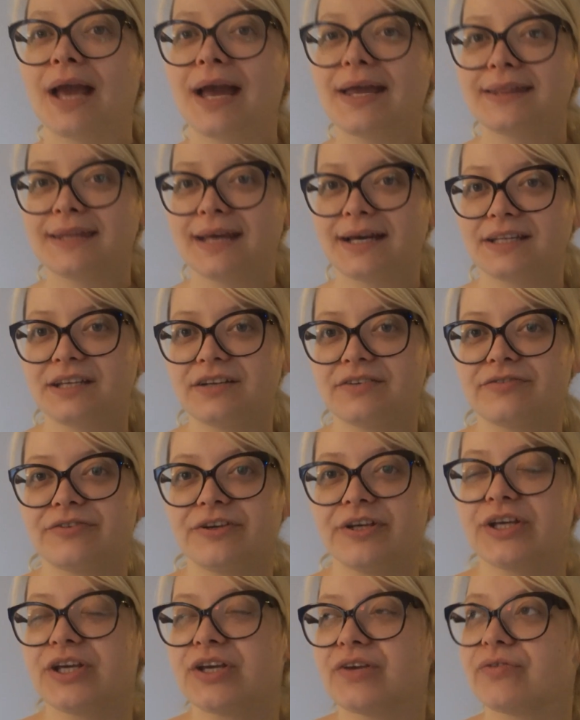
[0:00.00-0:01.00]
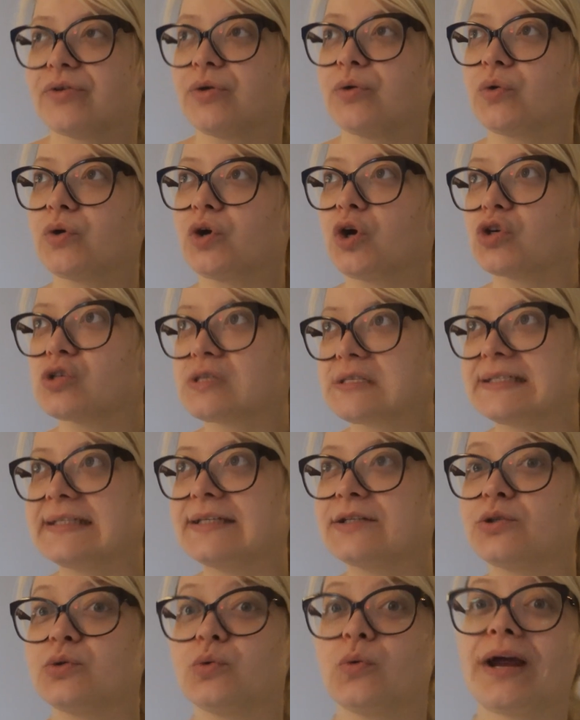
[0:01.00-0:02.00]
Another thing, if you
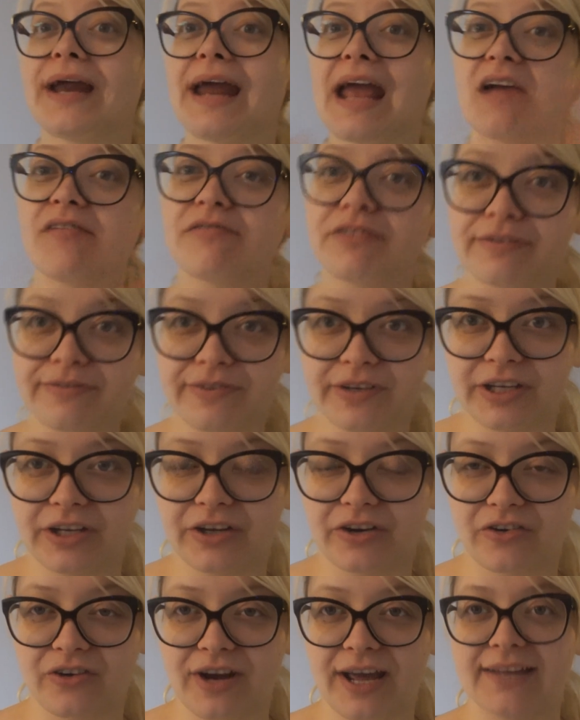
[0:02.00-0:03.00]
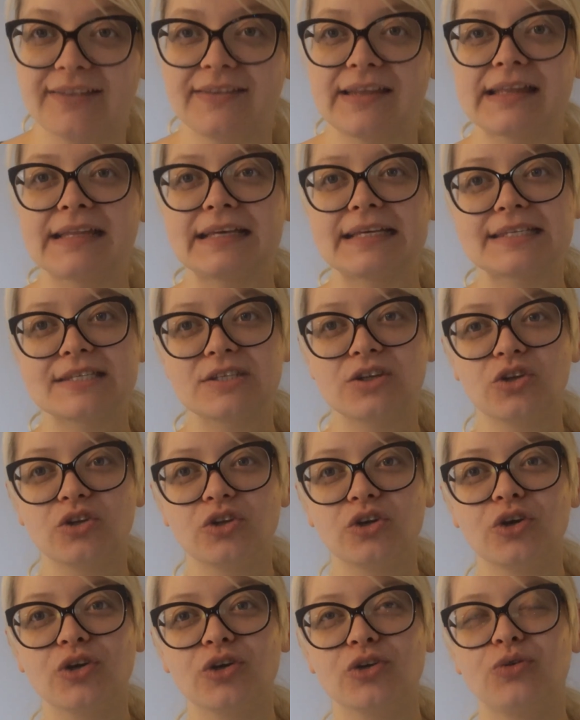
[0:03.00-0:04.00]
consider to wear everything red, then it's
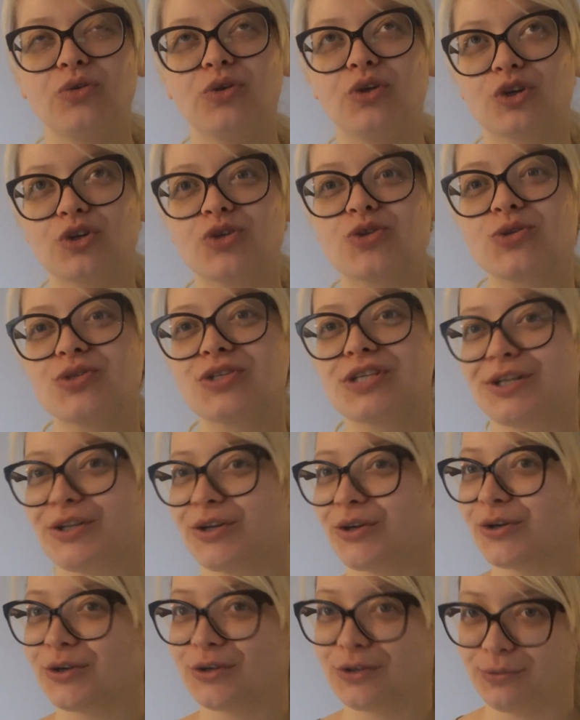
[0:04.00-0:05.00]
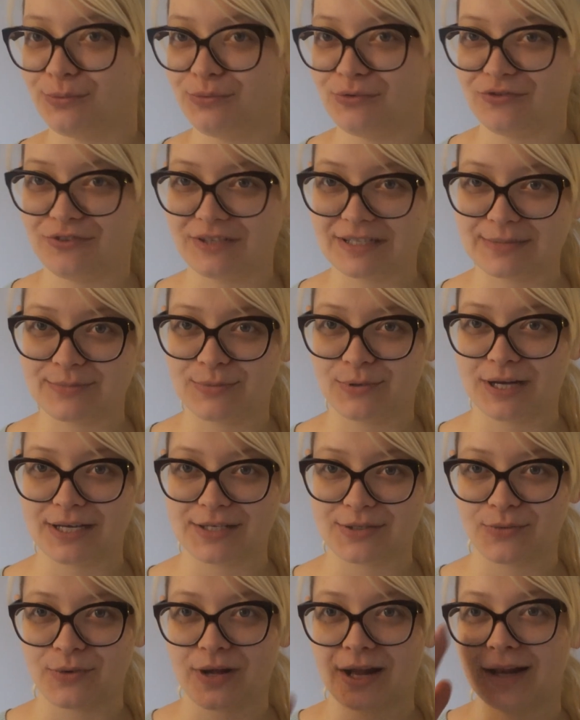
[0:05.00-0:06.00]
not going to, your shoes are not going to be visible
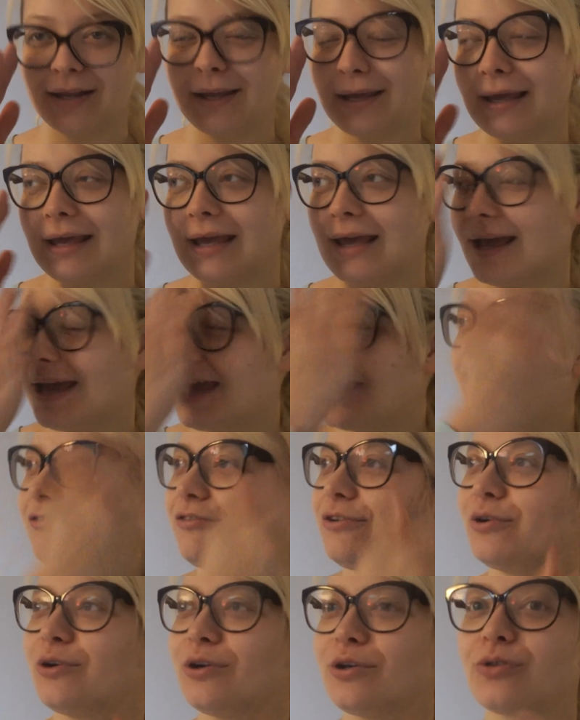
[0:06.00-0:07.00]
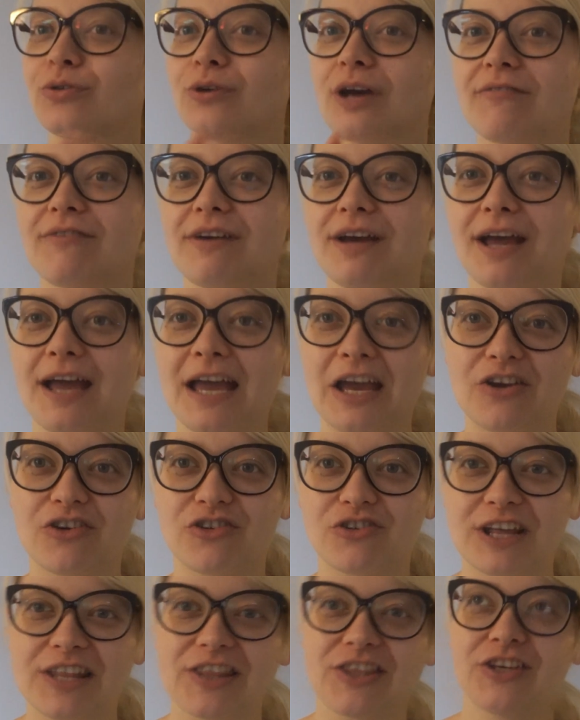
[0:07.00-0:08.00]
as well. If you're going to have a
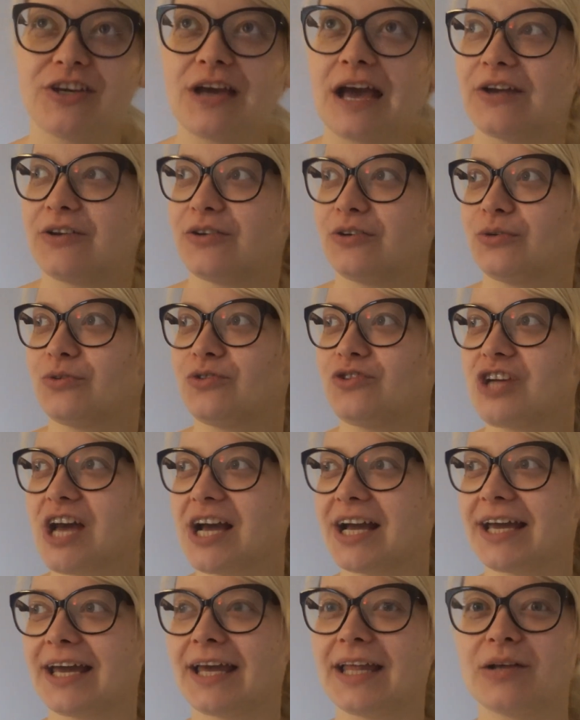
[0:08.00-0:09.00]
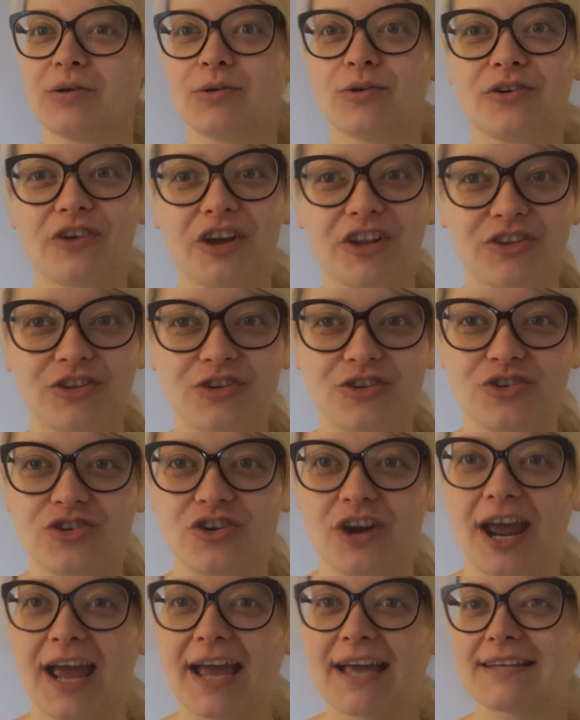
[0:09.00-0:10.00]
red, I don't know, jacket or red
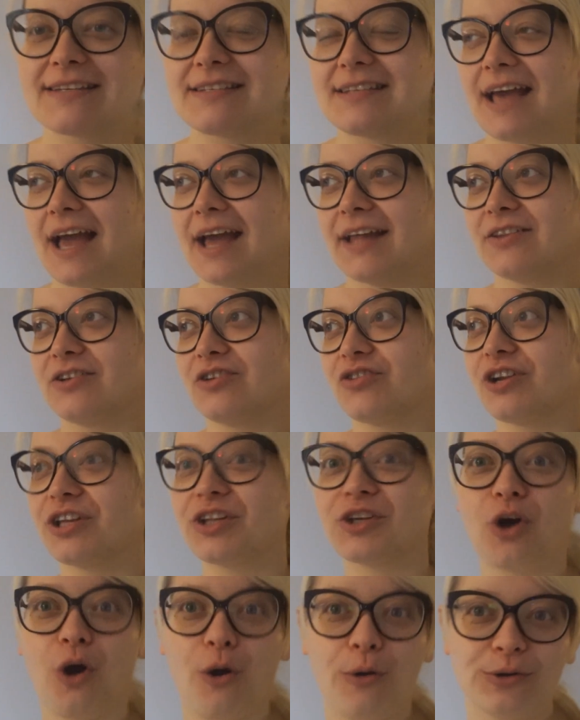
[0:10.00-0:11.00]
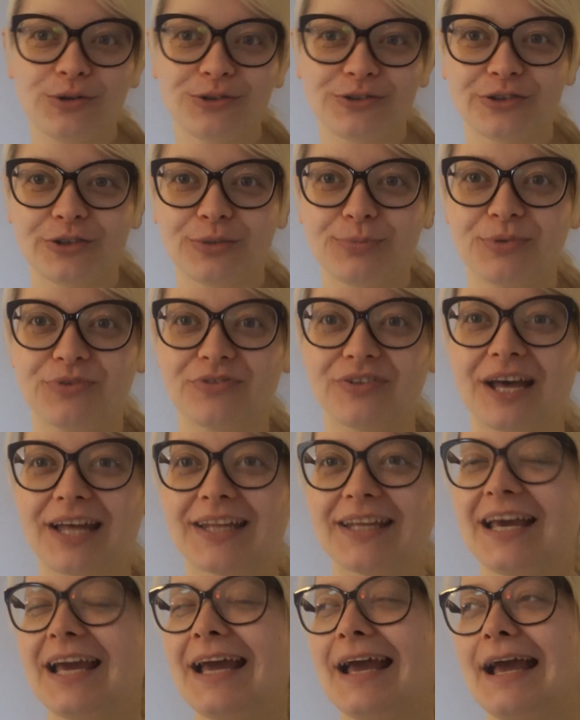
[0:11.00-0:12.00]
dress and a red coat on top of that,